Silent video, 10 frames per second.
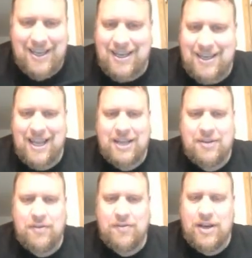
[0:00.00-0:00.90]
Negative
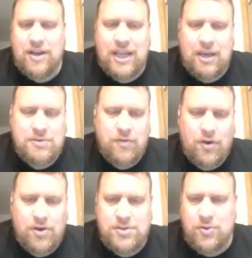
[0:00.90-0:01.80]
infinity comes
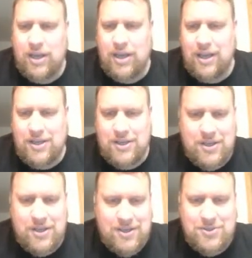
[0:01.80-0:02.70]
first.
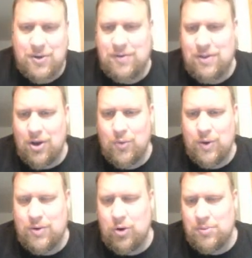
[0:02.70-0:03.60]
So even though we
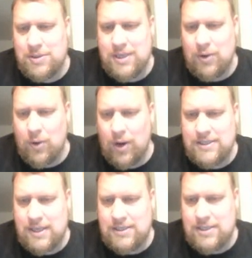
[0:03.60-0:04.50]
would normally say y
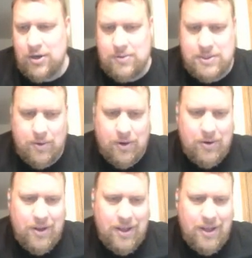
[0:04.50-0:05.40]
is less than or equal to 0,
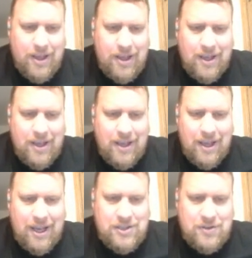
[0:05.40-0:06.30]

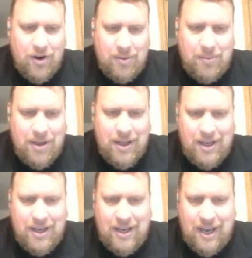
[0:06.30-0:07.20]
it's from
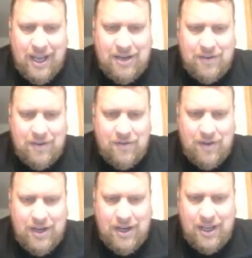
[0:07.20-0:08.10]
negative
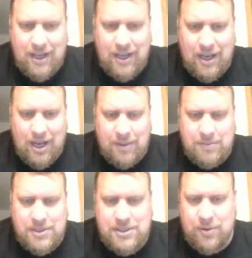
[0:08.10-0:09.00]
infinity up
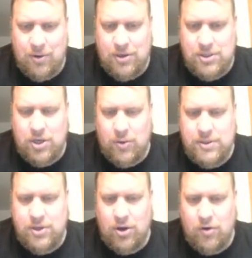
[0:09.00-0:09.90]
to 0 because you always
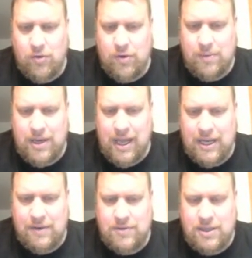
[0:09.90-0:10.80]
go from the
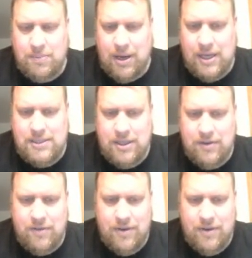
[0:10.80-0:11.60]
negative to the positive.